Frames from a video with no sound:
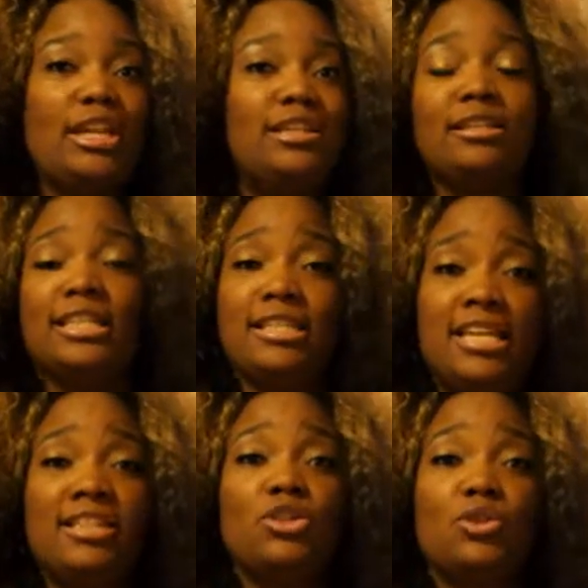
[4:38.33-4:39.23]
and to
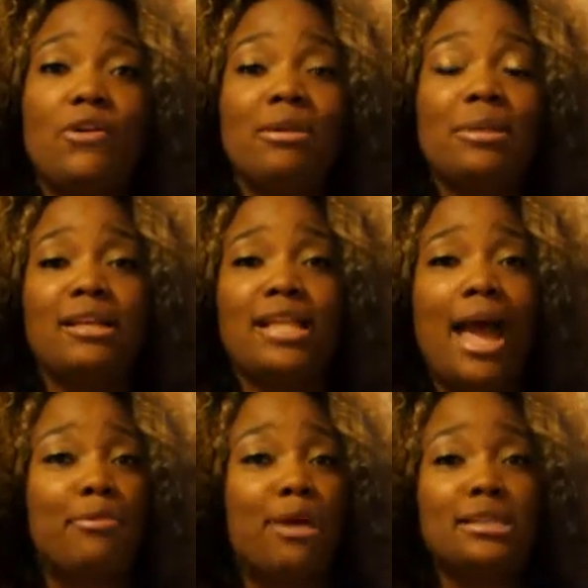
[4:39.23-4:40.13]
see the 2 of them
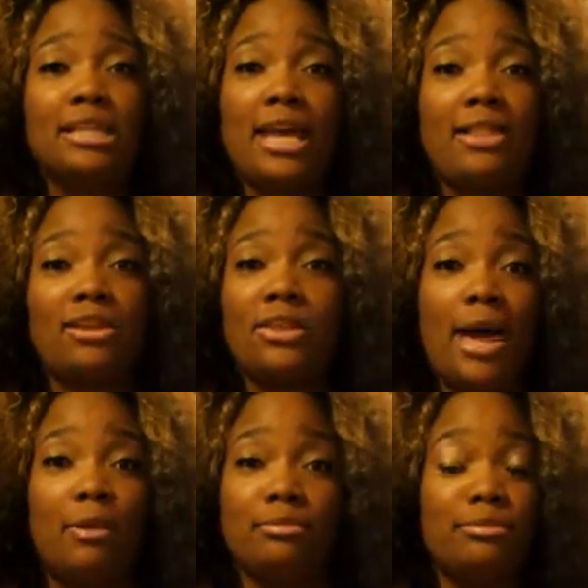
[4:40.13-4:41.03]
collaborate together,
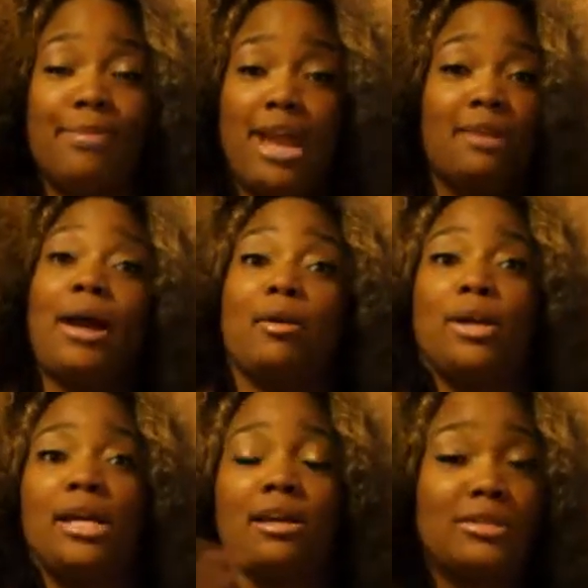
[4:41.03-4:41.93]
that made my
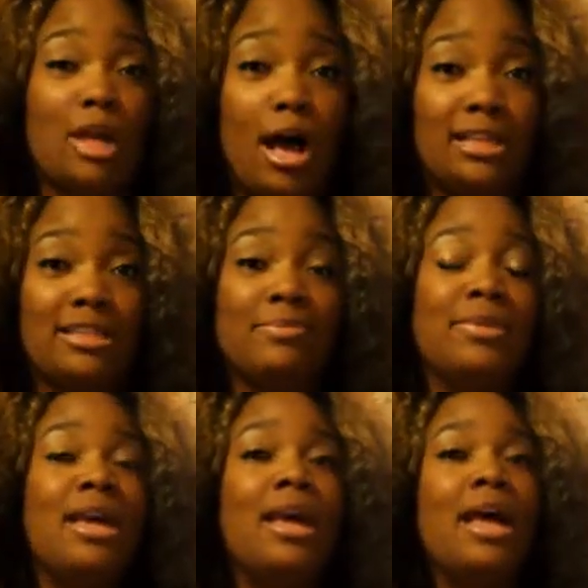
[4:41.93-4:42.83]
week. It was awesome.